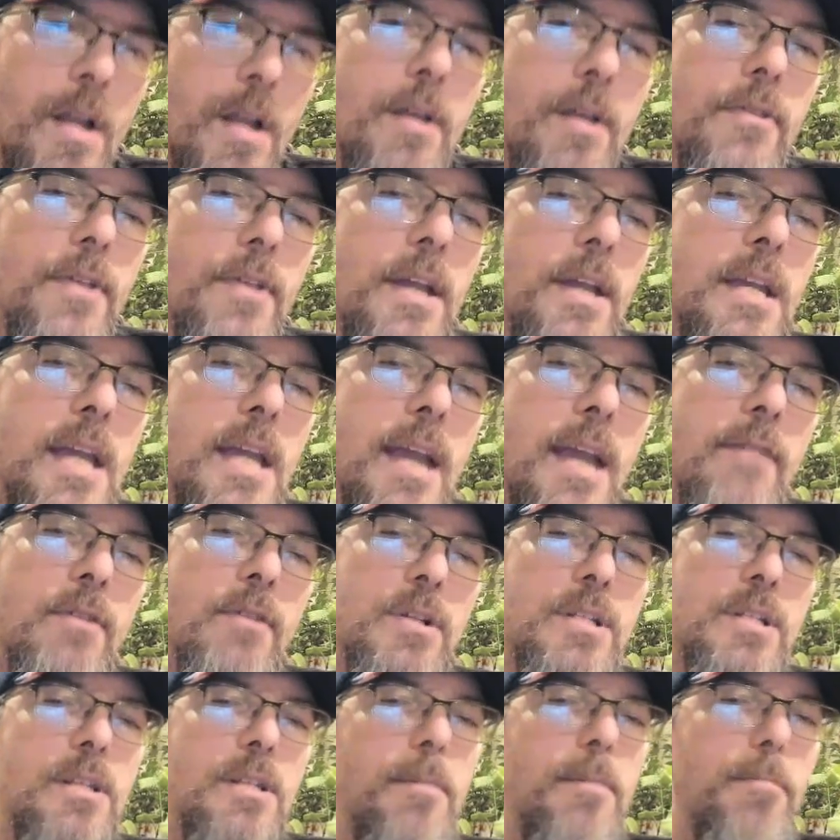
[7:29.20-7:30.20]
They gave
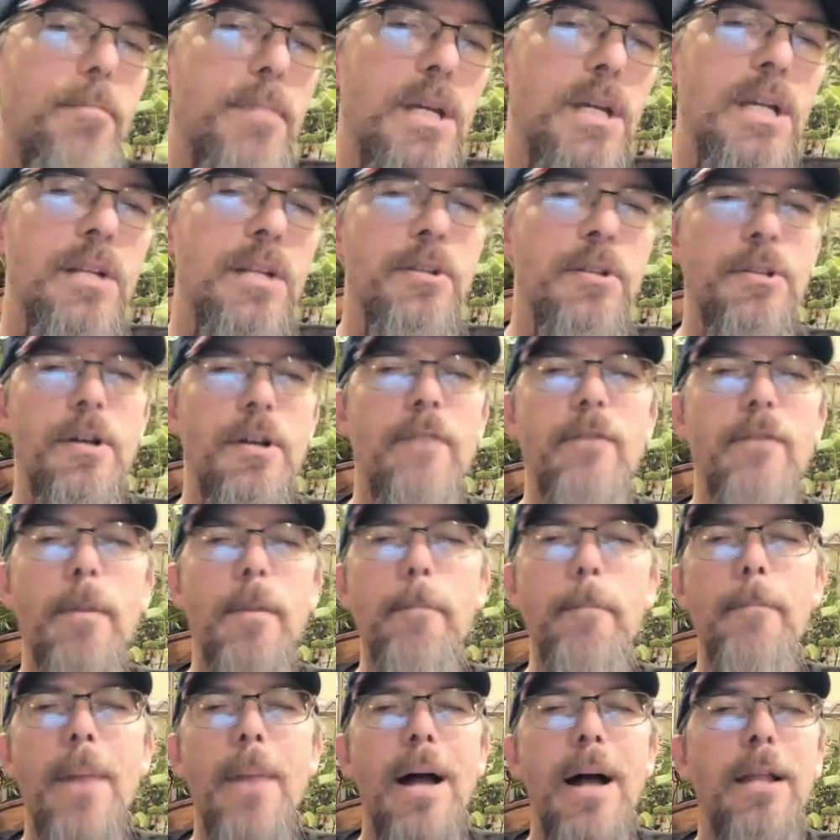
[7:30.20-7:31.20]
us the means of
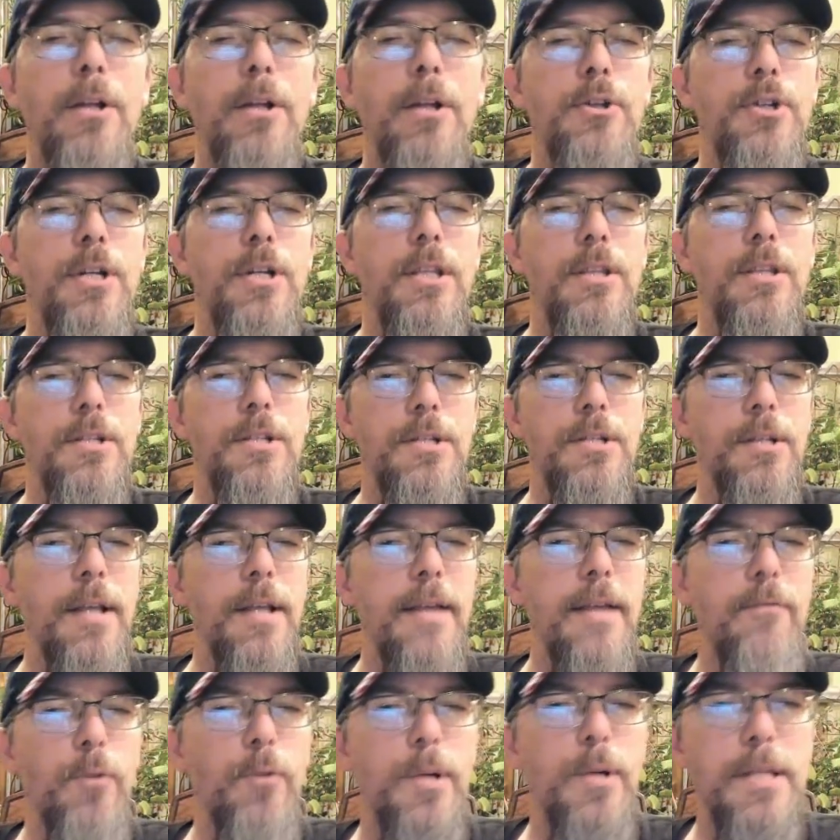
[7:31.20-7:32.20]
abolishing the
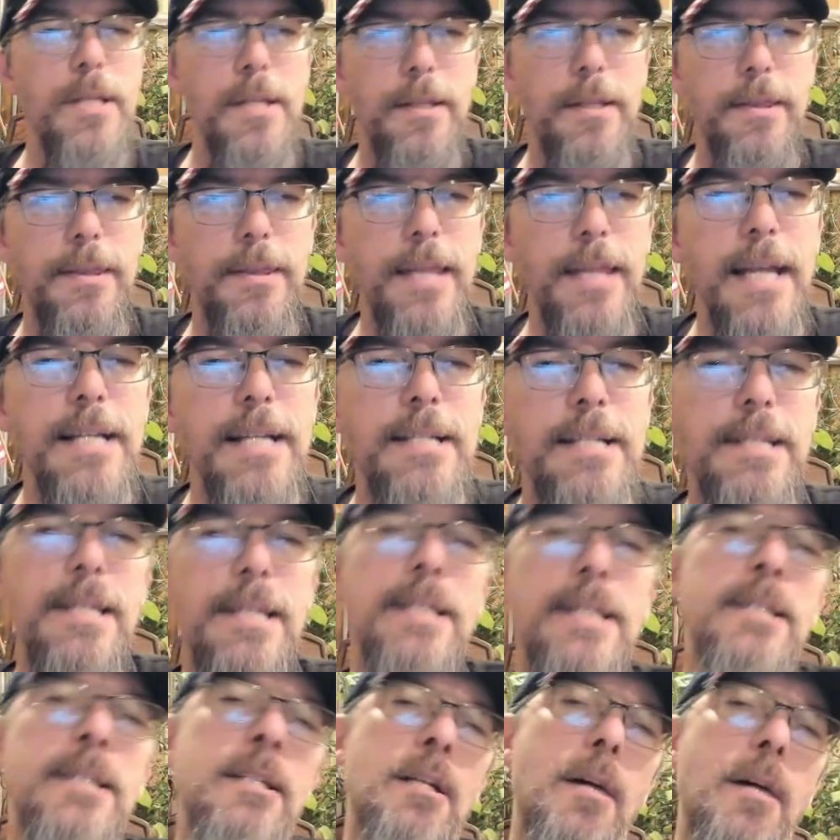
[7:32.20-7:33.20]
slavery that they
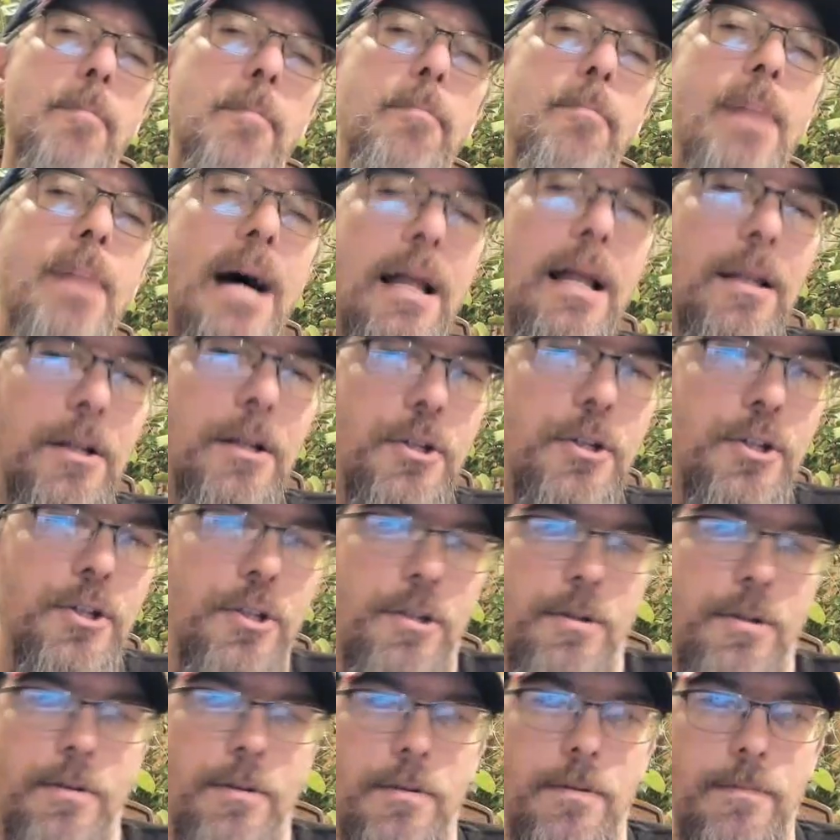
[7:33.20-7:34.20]
didn't abolish.